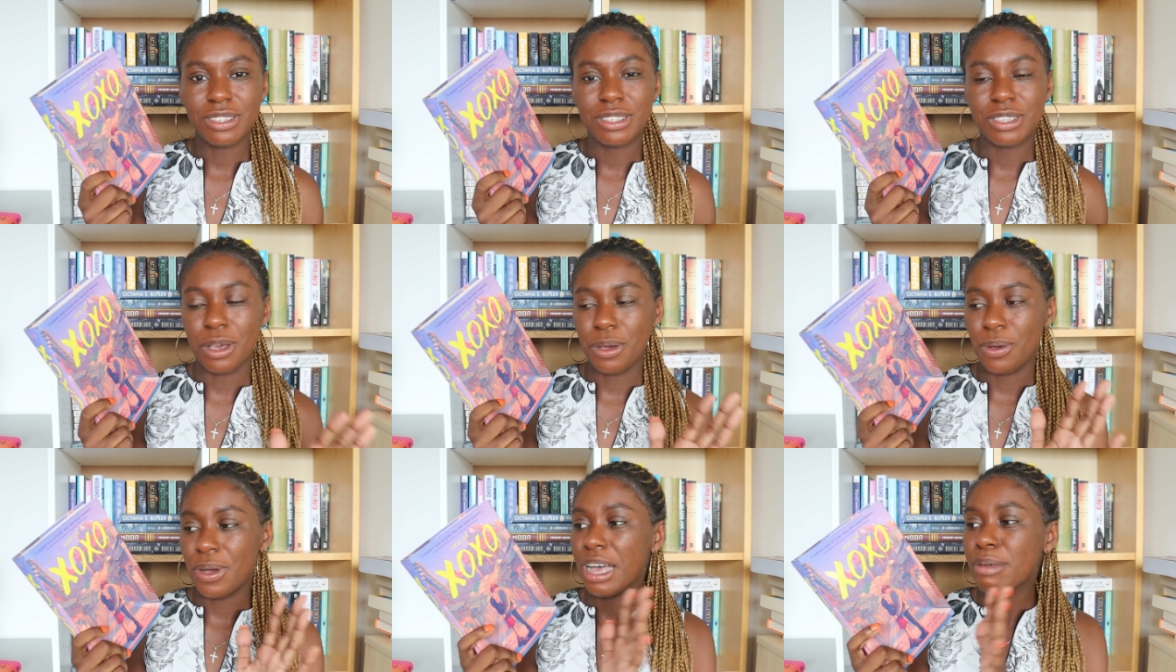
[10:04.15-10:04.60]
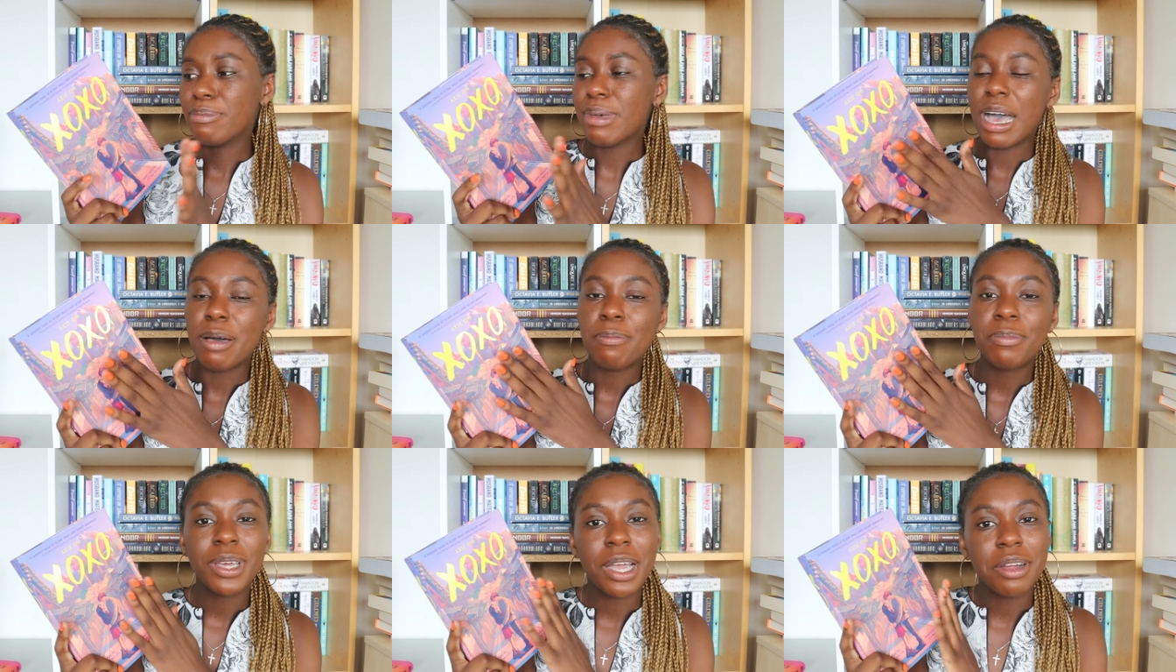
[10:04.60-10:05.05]
So I'm
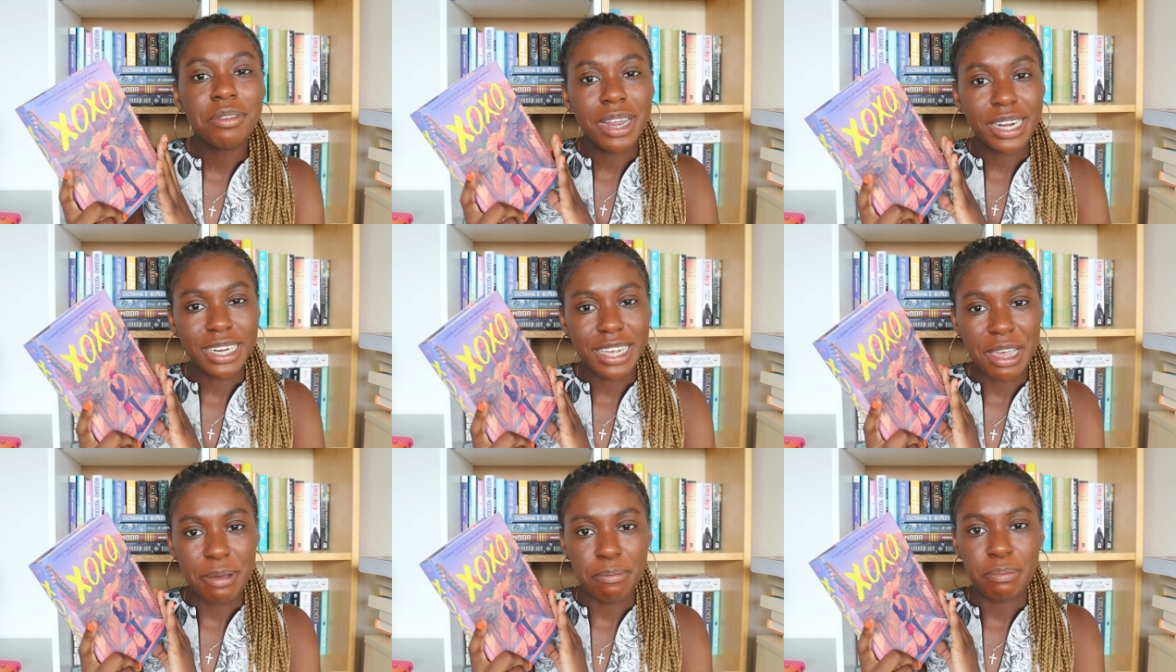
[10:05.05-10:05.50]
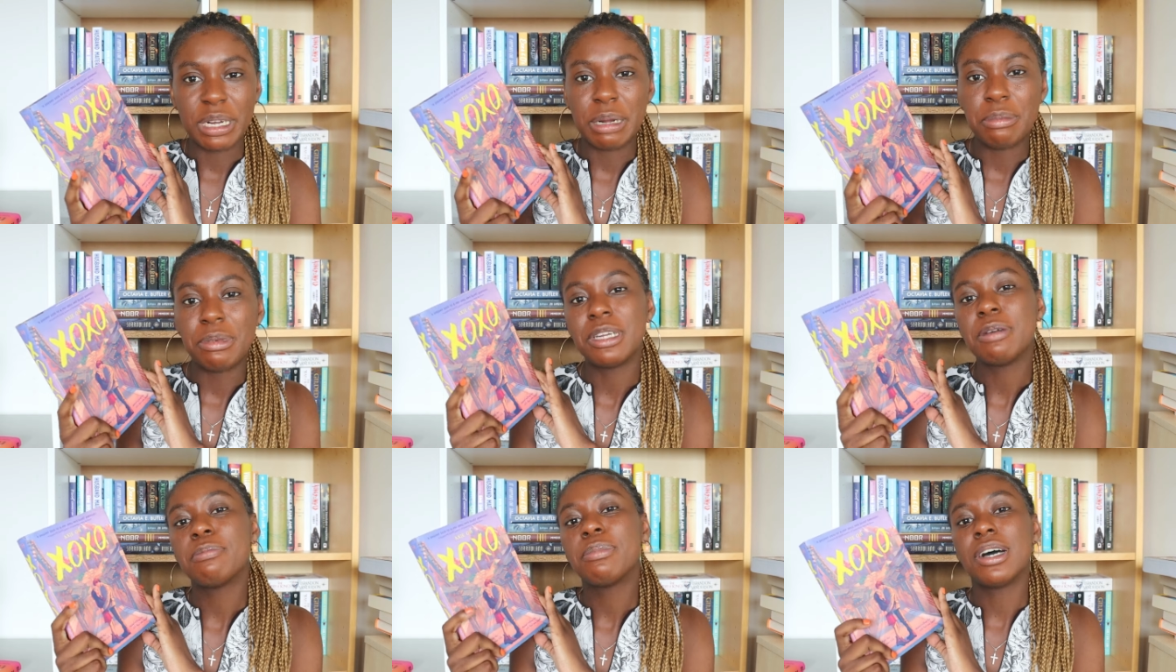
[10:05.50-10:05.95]
happy I read it, but
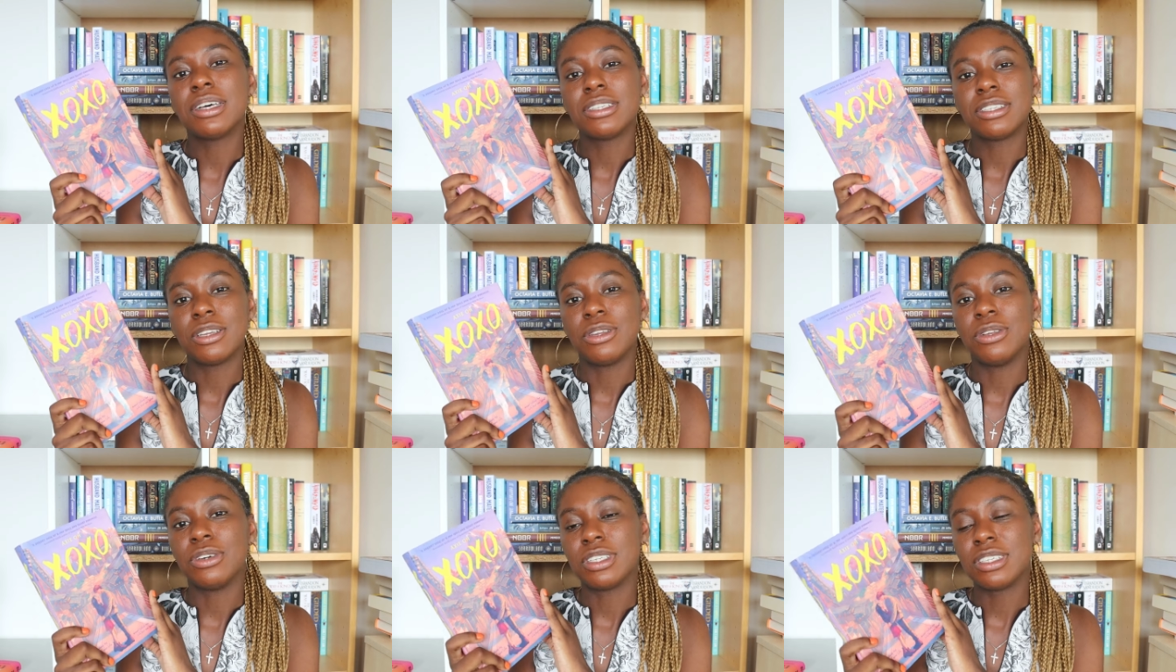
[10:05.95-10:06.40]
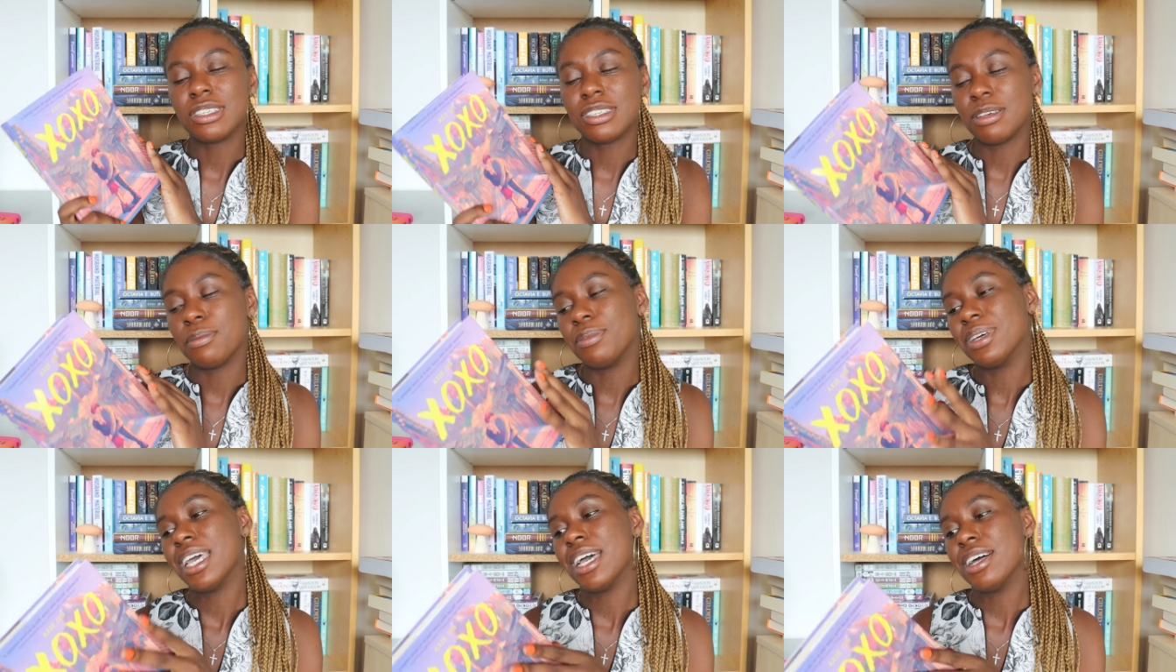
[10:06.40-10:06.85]
I'm going to pass it along to
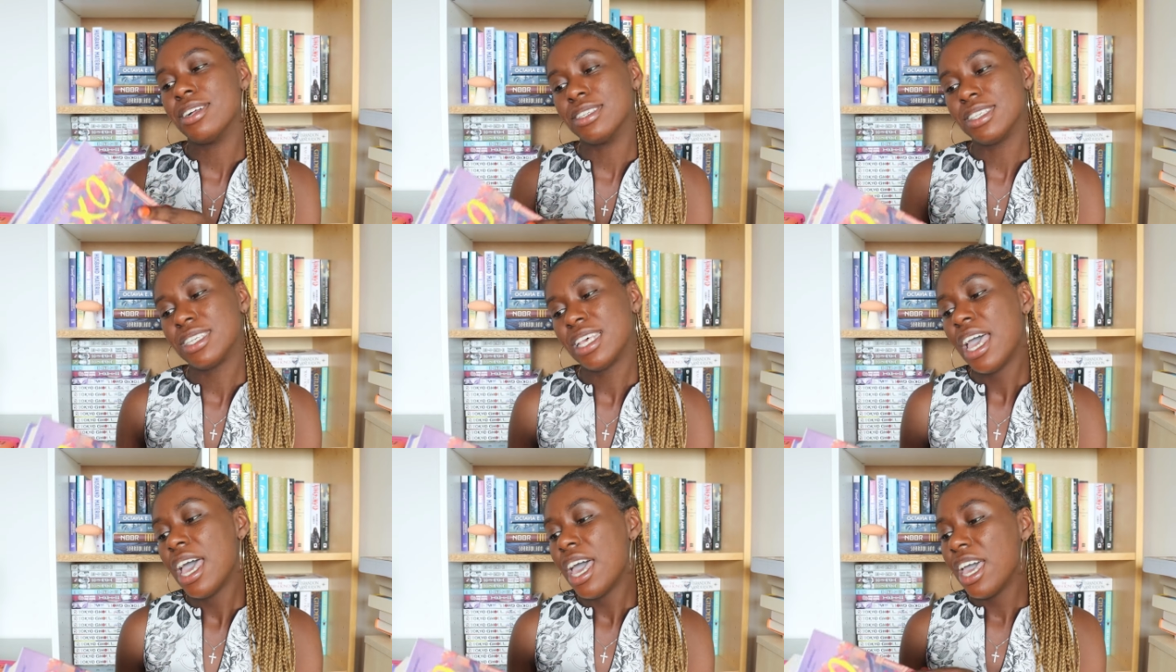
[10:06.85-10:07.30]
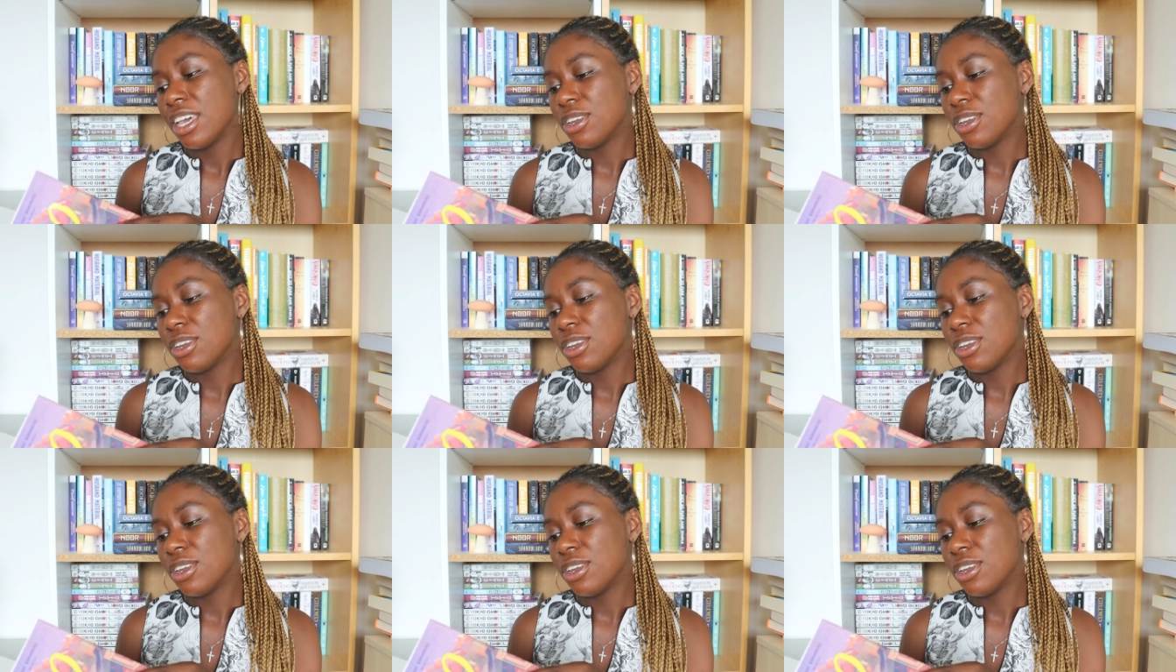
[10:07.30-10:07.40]
someone else.